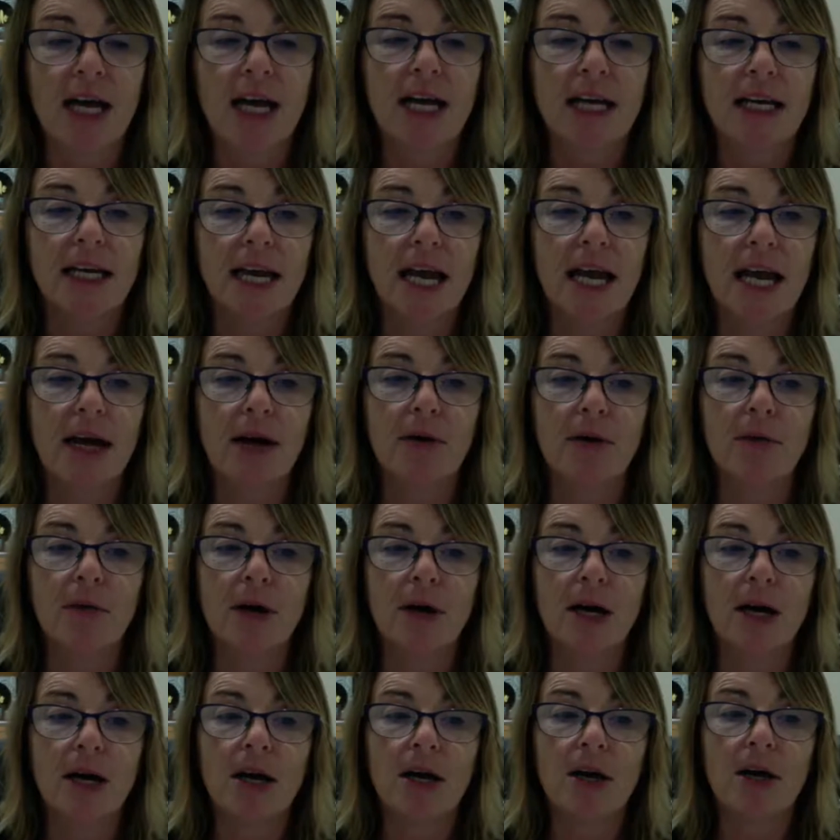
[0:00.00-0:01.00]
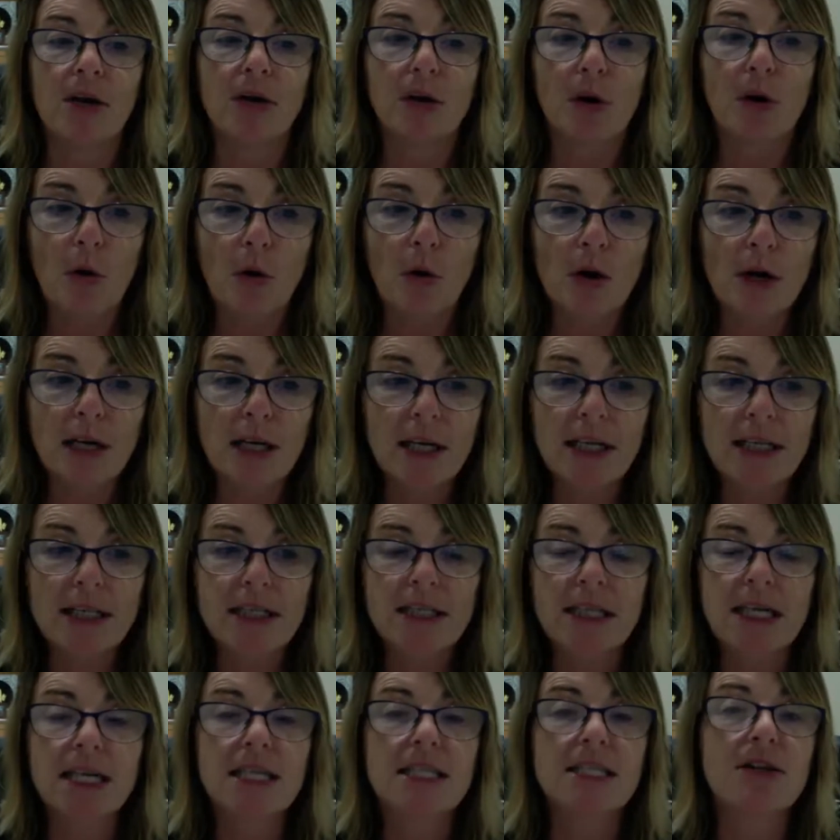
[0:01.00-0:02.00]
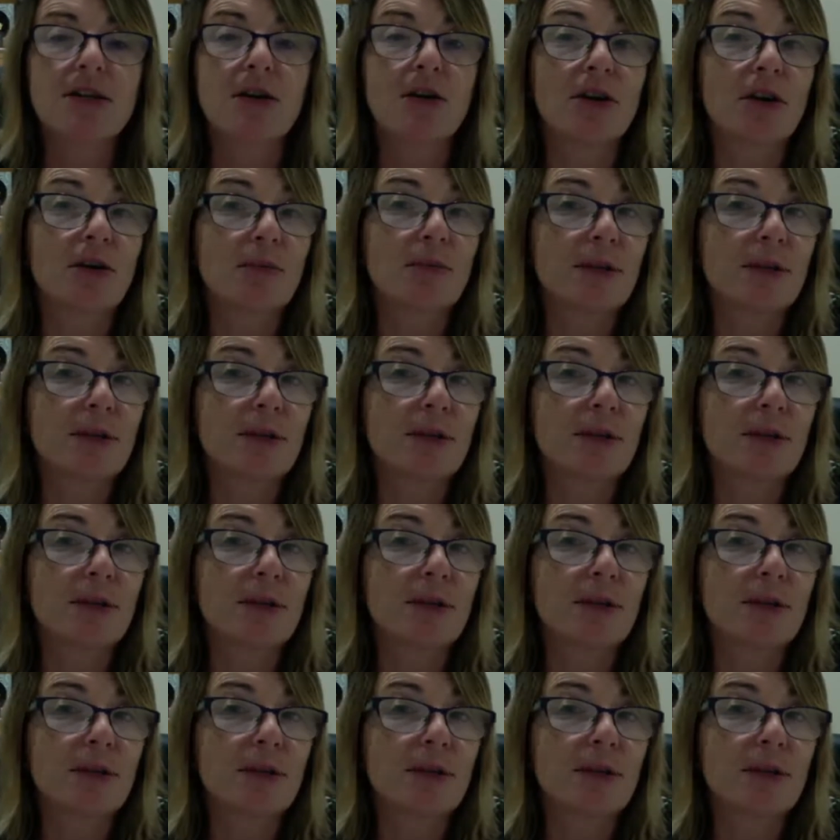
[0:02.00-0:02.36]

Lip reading: Now, Cortland is going to